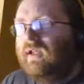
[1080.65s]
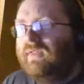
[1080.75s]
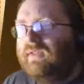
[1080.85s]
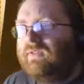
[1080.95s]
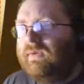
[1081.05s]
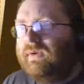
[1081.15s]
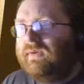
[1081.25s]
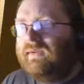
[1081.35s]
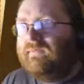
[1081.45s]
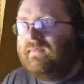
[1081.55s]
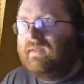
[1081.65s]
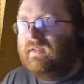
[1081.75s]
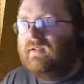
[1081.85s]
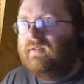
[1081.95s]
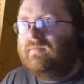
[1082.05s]
I think so, anyway.
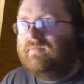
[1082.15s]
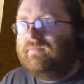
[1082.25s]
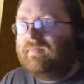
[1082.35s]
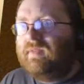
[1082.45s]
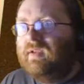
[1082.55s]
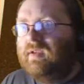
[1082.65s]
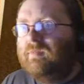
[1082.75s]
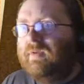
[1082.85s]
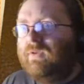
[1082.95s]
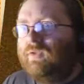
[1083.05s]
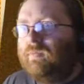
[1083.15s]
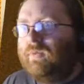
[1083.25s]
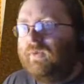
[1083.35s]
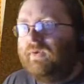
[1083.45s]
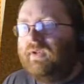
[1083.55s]
But at some
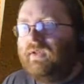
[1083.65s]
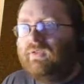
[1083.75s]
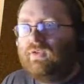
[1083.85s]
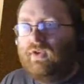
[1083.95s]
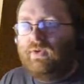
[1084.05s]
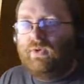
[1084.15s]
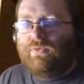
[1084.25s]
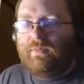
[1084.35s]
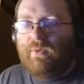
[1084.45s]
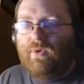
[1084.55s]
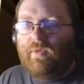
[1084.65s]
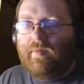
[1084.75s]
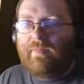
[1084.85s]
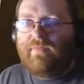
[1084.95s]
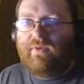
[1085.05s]
point, when I start uncovering more of the
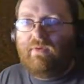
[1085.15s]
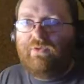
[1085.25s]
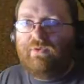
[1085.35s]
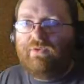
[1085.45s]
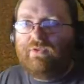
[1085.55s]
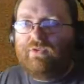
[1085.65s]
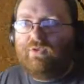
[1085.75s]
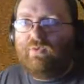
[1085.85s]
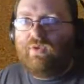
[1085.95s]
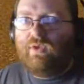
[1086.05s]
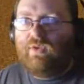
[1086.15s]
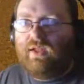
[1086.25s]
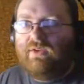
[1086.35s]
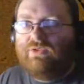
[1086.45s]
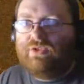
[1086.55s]
map, I think what I'll do is I'll just do the odd
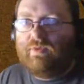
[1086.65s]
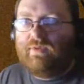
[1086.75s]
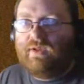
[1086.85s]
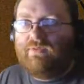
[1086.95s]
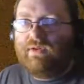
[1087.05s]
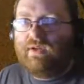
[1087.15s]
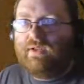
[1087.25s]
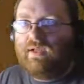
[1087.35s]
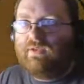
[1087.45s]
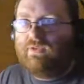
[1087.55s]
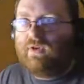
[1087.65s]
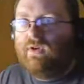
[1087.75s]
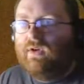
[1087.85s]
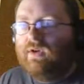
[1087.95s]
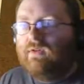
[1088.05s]
live streaming every now and again. Just go,
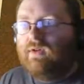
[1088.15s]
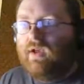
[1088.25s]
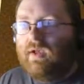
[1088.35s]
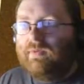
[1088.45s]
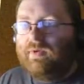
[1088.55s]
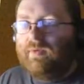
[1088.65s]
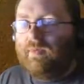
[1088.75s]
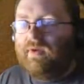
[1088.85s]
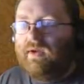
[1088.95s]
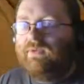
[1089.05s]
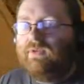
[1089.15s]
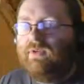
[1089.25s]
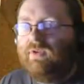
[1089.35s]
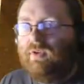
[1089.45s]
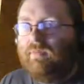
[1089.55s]
right, I'm going to bum around, I'm going
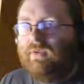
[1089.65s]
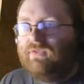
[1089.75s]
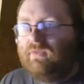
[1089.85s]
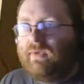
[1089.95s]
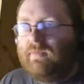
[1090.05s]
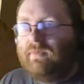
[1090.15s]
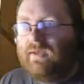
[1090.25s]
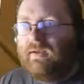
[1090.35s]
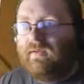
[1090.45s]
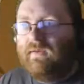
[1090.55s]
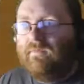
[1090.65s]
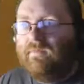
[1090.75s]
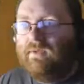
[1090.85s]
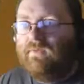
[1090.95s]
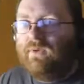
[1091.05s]
to turn bits of the map yellow.
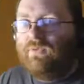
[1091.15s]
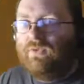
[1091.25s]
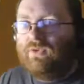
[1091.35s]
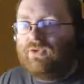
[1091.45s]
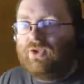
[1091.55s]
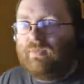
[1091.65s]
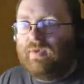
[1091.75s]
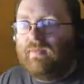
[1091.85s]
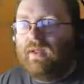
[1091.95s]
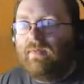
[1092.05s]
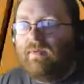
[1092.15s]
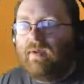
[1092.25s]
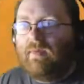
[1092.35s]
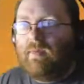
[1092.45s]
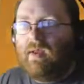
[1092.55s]
Feel free to join me, blah, blah,
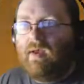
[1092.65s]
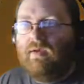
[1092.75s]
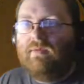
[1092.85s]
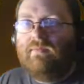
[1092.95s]
blah, blah, blah.